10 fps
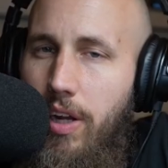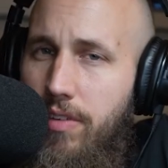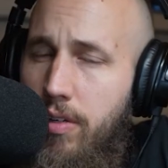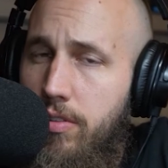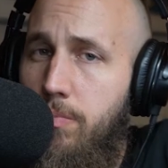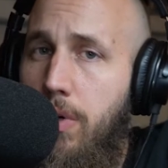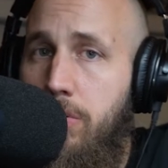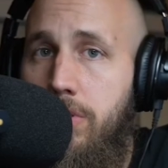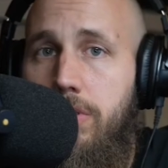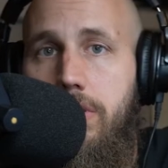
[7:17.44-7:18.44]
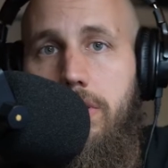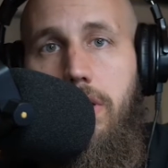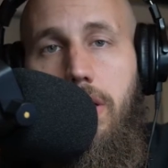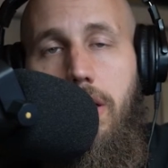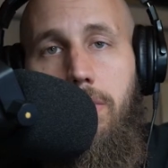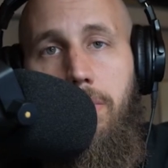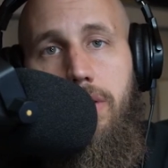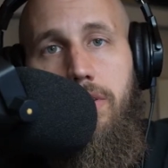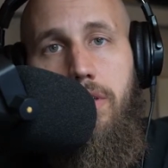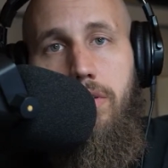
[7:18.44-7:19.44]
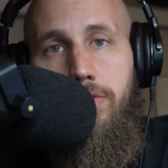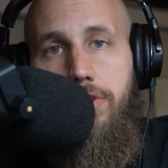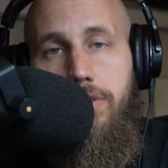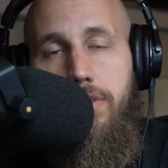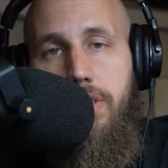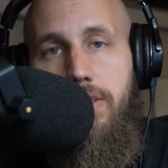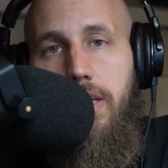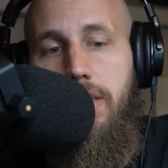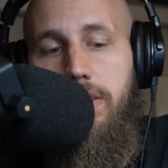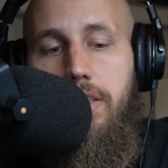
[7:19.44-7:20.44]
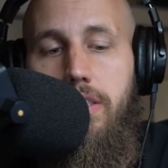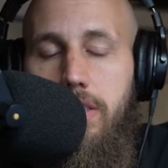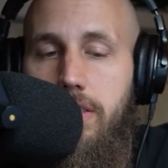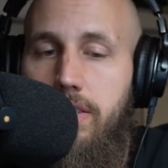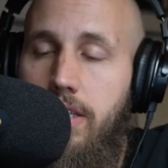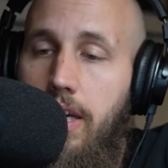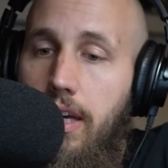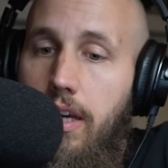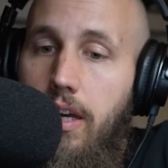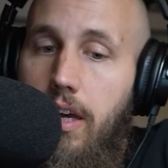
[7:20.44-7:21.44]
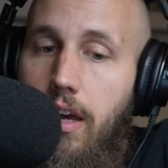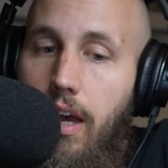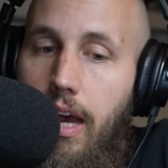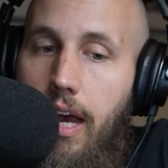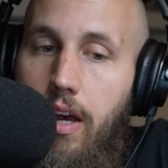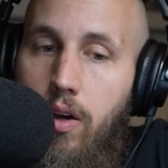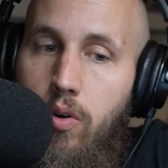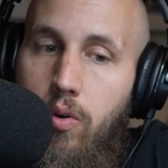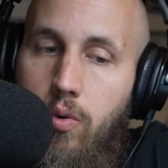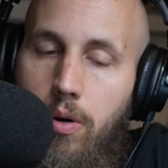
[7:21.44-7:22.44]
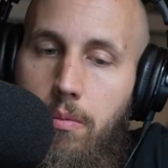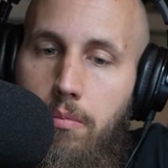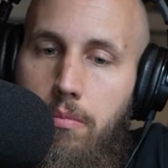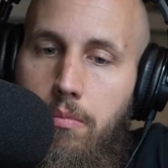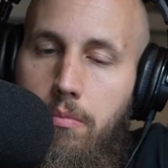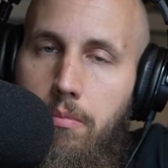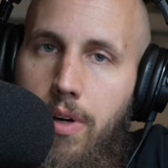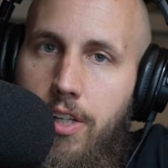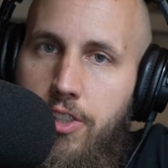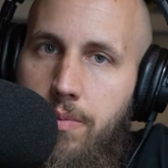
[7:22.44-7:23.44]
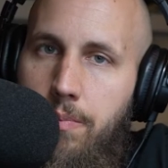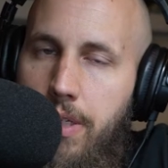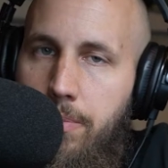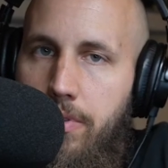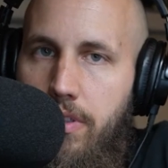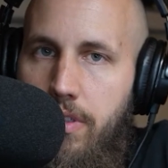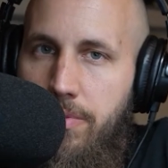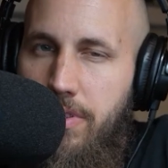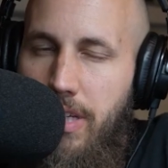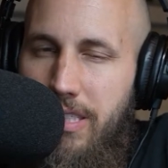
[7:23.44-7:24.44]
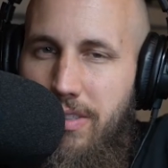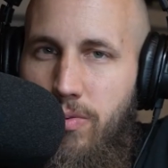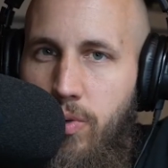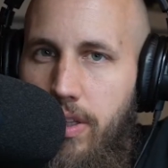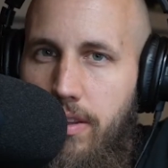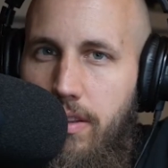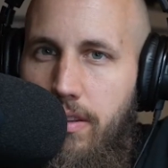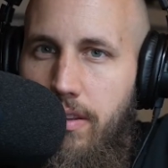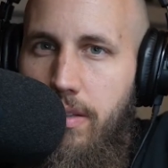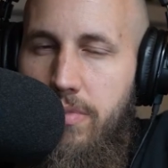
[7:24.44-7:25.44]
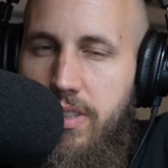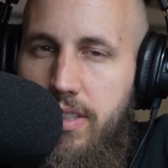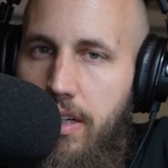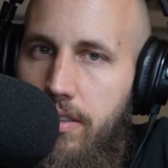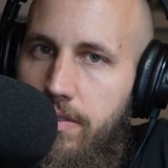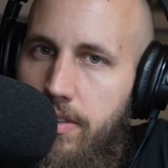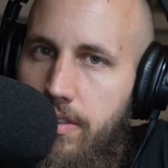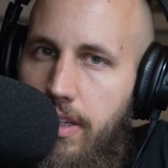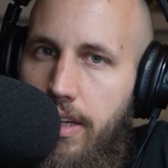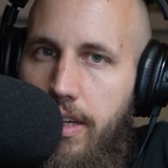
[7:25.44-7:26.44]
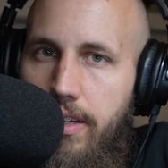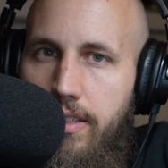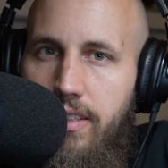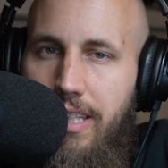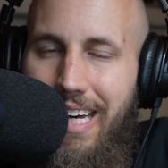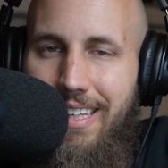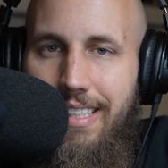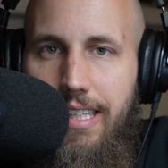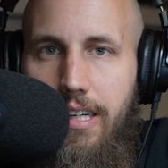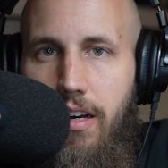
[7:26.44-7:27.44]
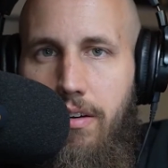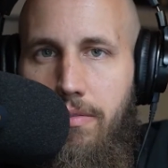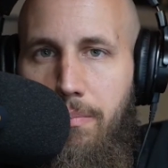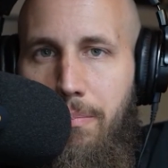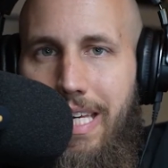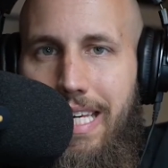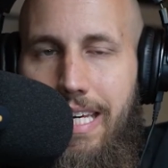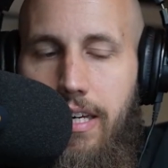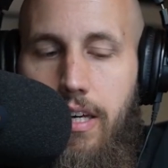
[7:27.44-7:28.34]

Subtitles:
I've noticed most about the culture these days is how much people are obsessed with themselves and the idea of me.